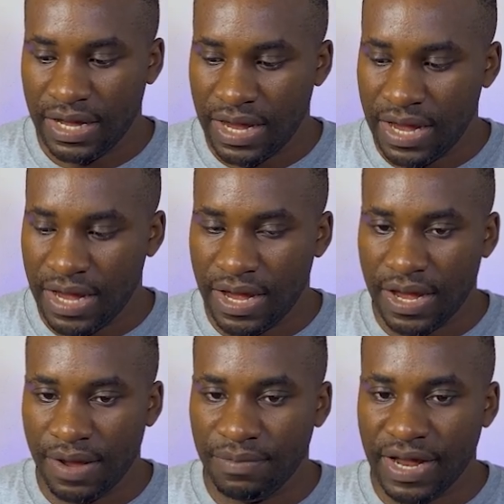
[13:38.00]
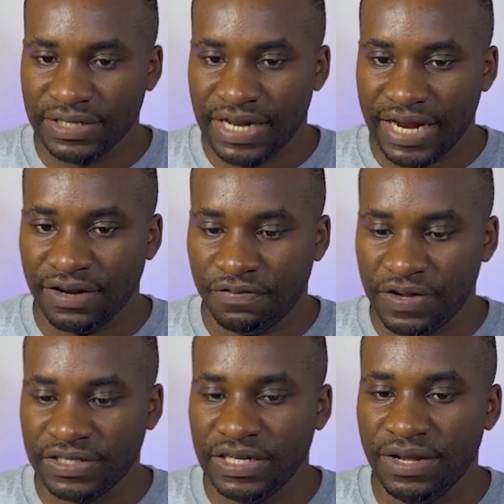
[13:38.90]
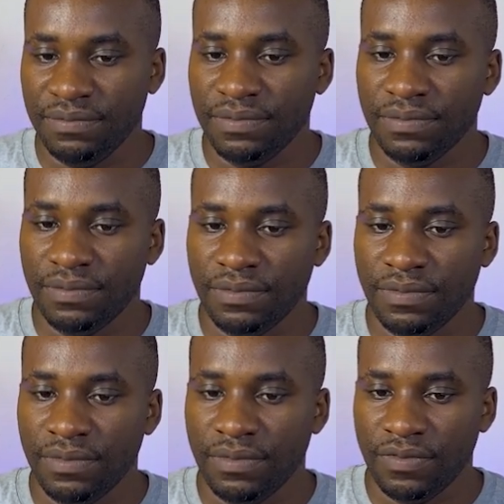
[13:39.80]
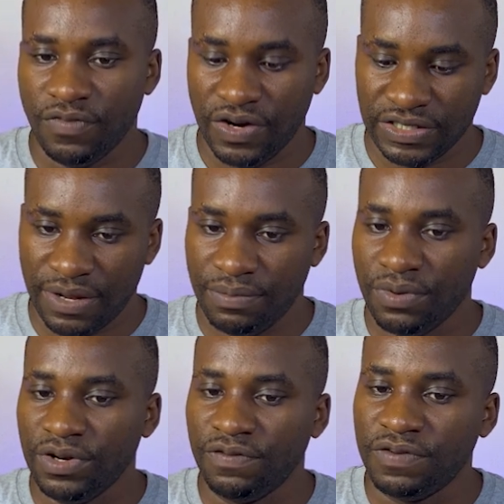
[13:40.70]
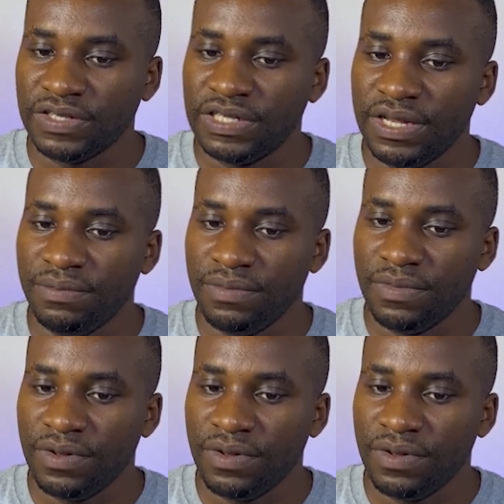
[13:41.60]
That's like the first name, for example, the first name,